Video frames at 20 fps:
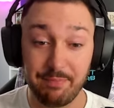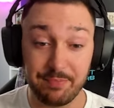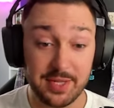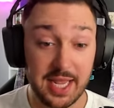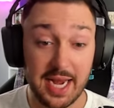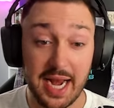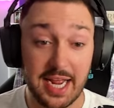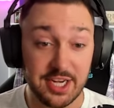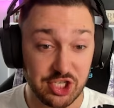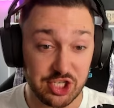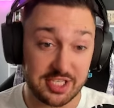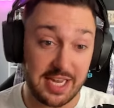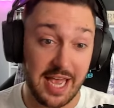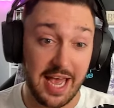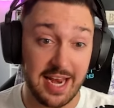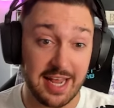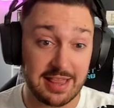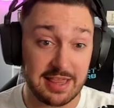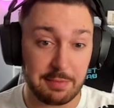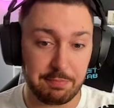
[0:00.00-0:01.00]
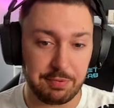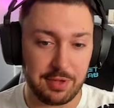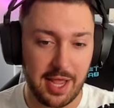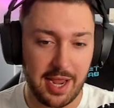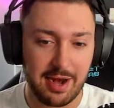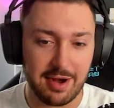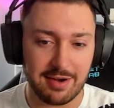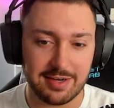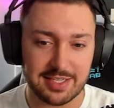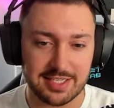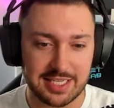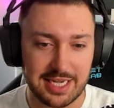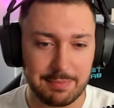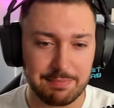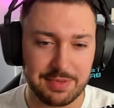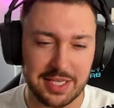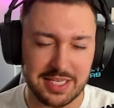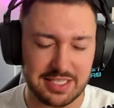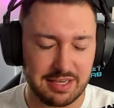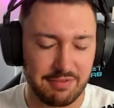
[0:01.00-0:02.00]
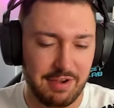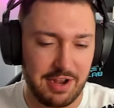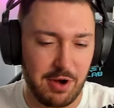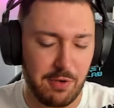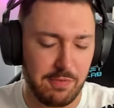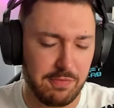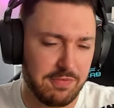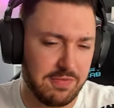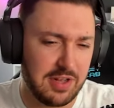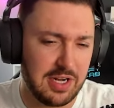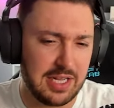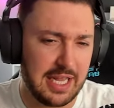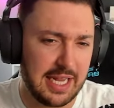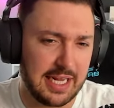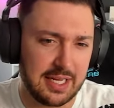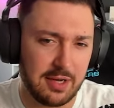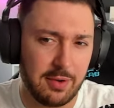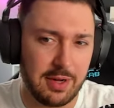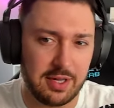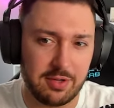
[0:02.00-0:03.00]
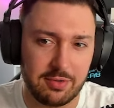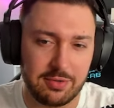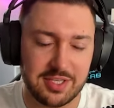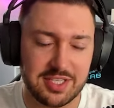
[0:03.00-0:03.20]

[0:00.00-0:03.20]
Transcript: Can I just edit the player and skip this if I don't feel like going through